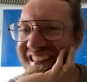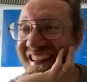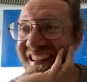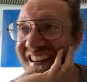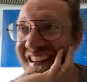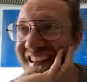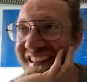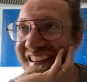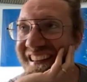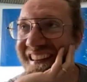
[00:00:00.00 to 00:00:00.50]
I
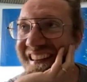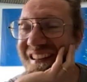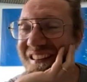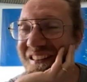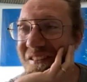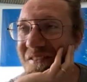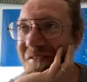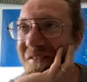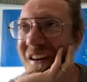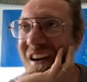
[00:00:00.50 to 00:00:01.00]
like it.
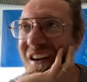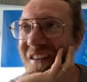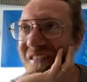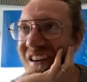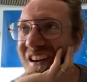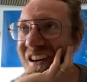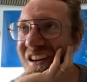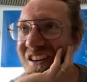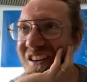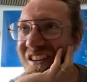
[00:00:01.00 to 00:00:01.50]
It's a very,
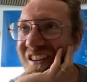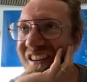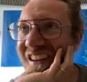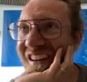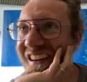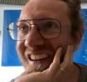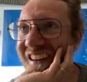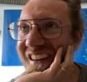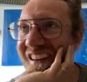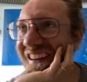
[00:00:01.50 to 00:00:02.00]
very good
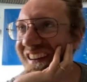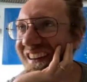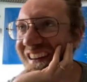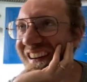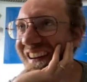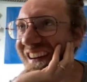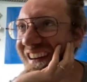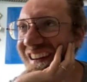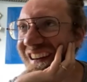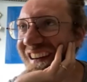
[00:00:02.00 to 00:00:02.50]

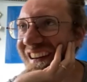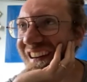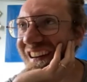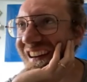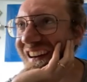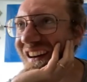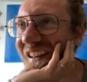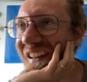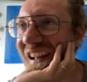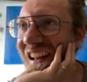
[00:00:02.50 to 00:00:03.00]

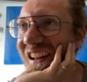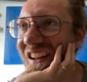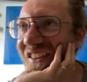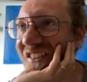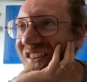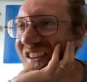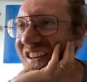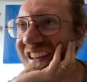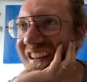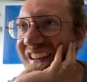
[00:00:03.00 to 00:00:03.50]

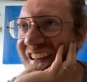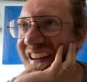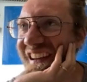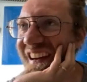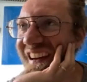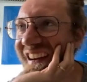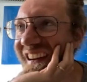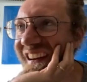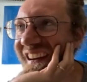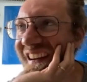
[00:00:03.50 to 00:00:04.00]
analogy.
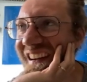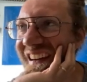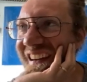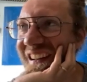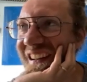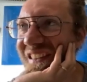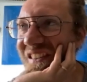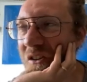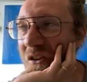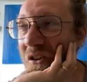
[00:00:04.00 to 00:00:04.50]
Yeah,
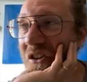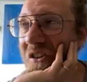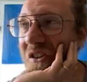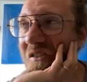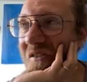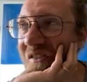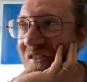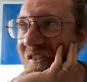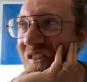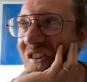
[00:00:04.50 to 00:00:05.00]
it's good.
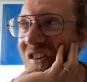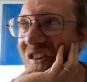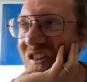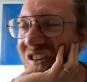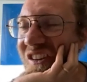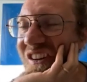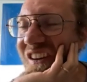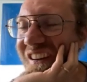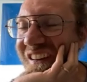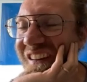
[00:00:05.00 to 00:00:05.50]

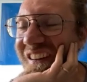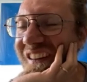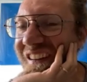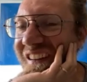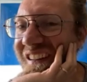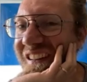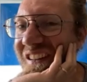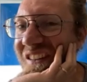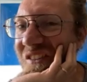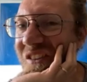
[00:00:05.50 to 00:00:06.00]

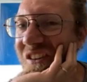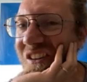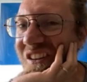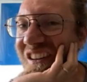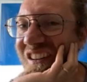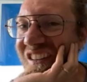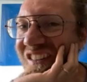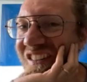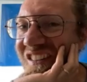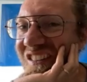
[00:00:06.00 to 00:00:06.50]
It's really
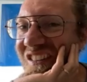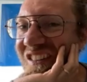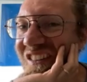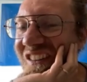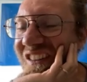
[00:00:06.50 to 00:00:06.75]
nice.